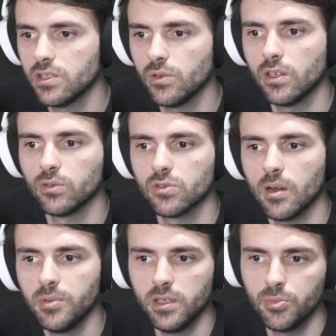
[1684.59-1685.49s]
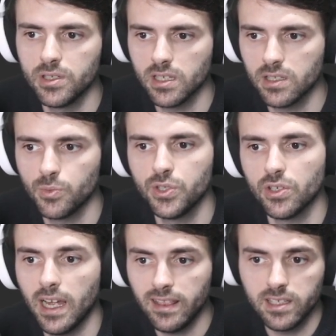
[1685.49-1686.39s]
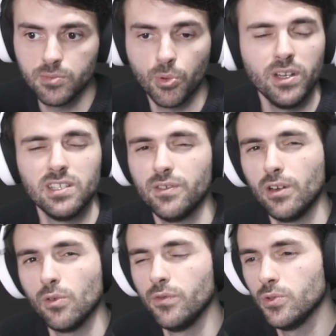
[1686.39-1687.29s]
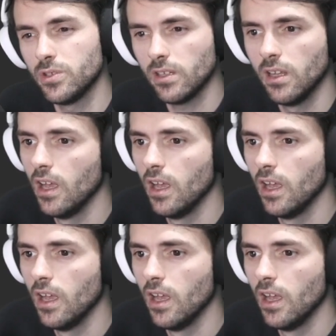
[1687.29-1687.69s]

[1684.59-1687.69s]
You can also update presets, which at this point is very confusing.